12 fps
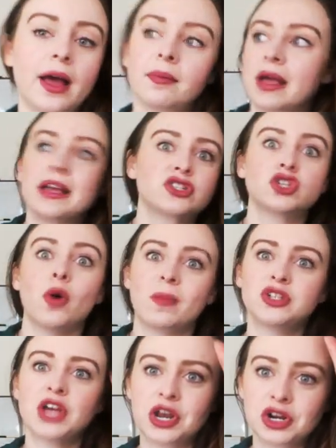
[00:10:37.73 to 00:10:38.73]
I'm like so
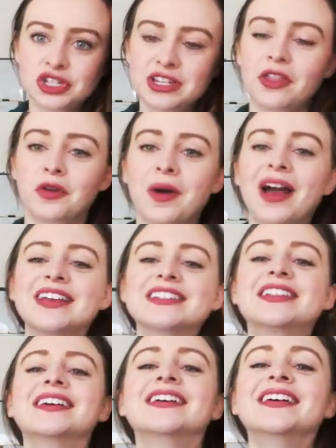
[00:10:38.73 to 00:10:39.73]
much energy
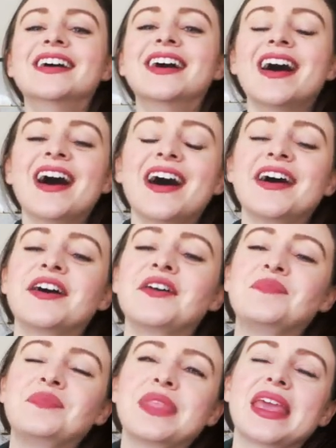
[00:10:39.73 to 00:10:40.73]
otherwise.
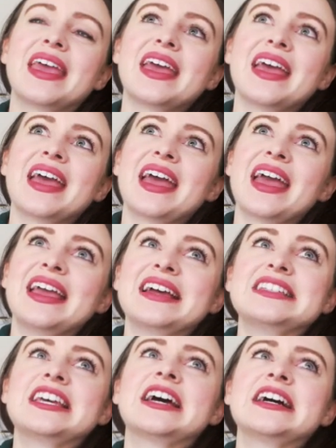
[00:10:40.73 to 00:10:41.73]

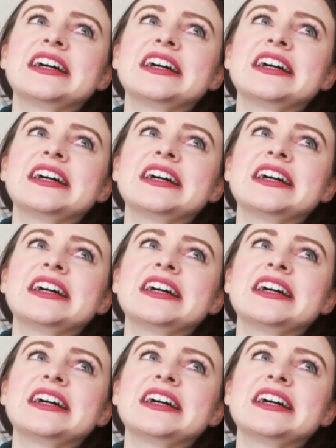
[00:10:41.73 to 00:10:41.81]
And